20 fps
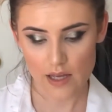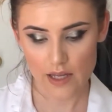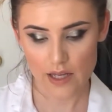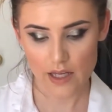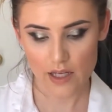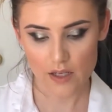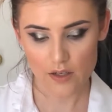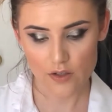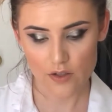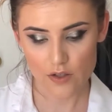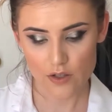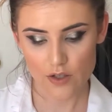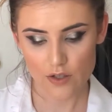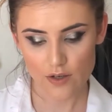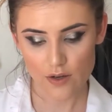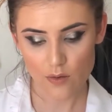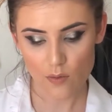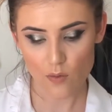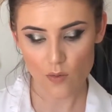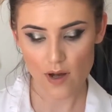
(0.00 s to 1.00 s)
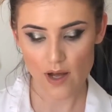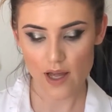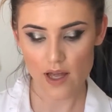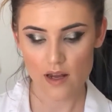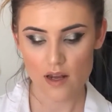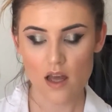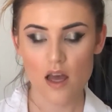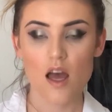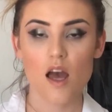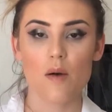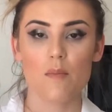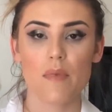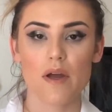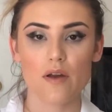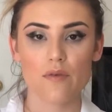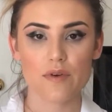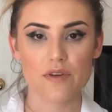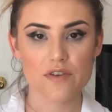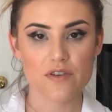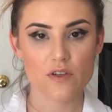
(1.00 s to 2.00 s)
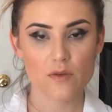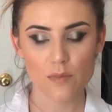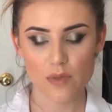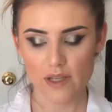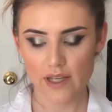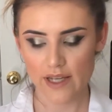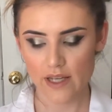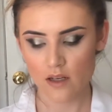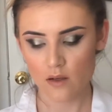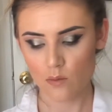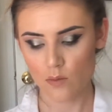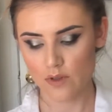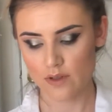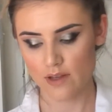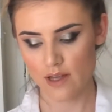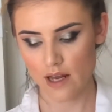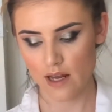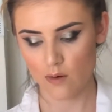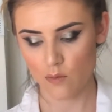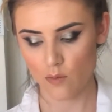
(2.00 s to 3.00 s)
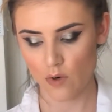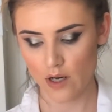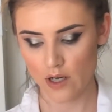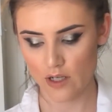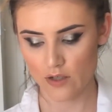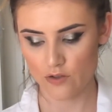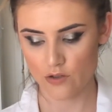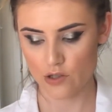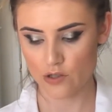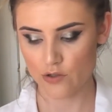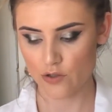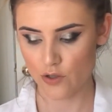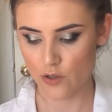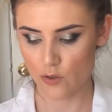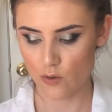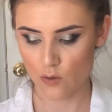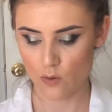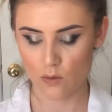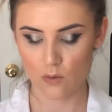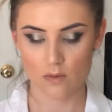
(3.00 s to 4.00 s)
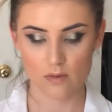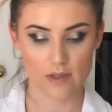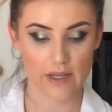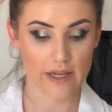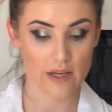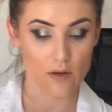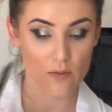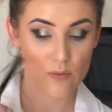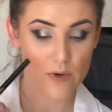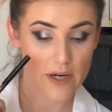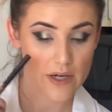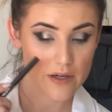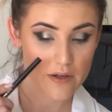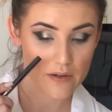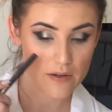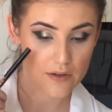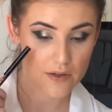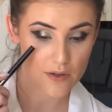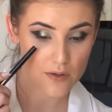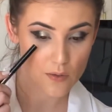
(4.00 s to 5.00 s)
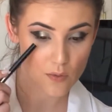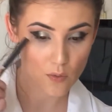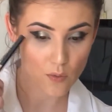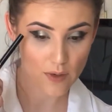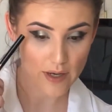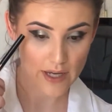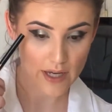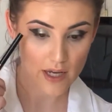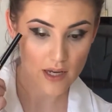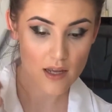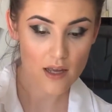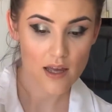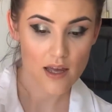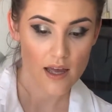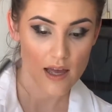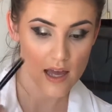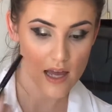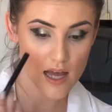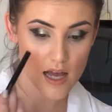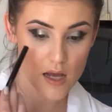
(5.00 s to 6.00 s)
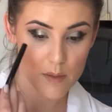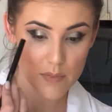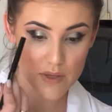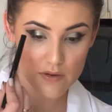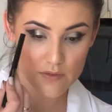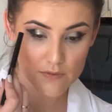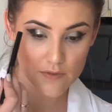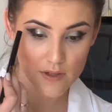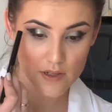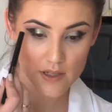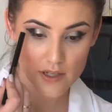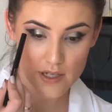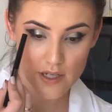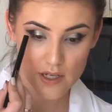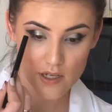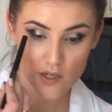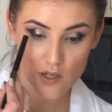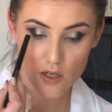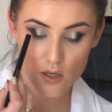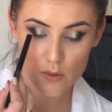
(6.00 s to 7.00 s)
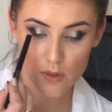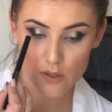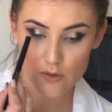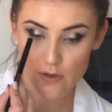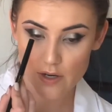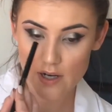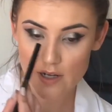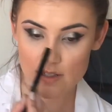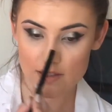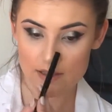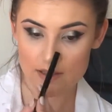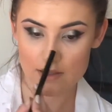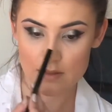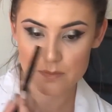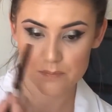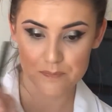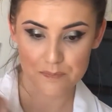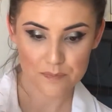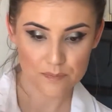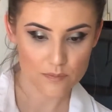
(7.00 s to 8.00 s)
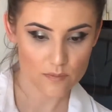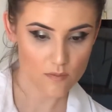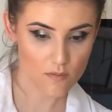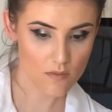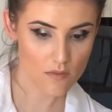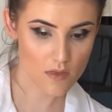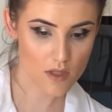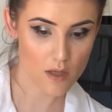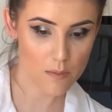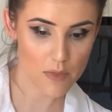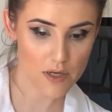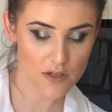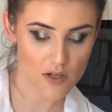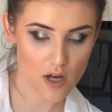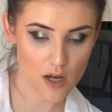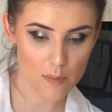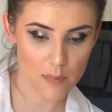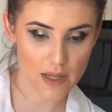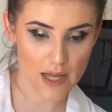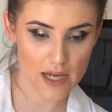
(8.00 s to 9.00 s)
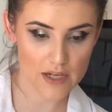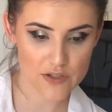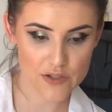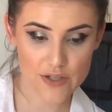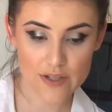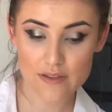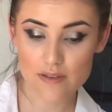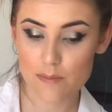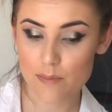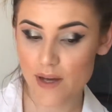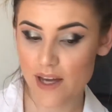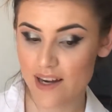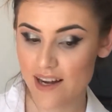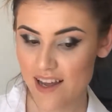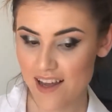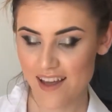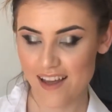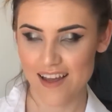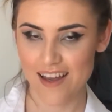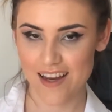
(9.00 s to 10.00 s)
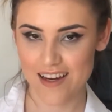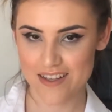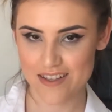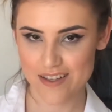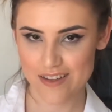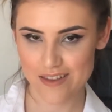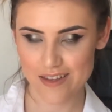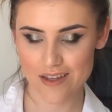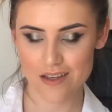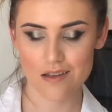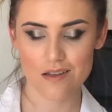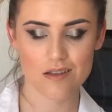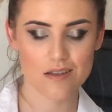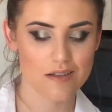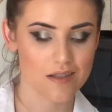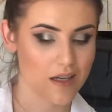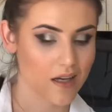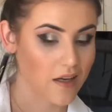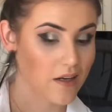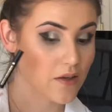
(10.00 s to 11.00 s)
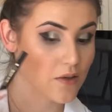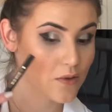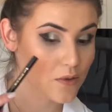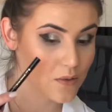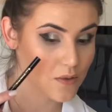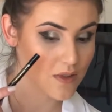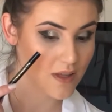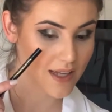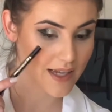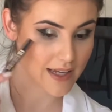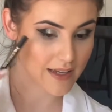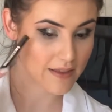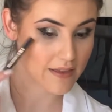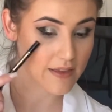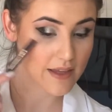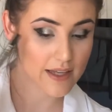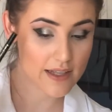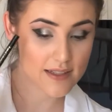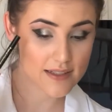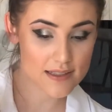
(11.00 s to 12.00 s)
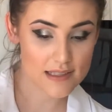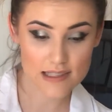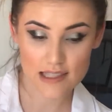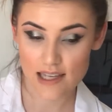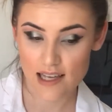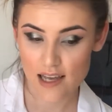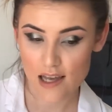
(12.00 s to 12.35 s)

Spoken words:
And you know what? My original plan was that I wanted to do like a regular wing and fill it in and go across my top lashes, but I actually think it looks kind of cool like this.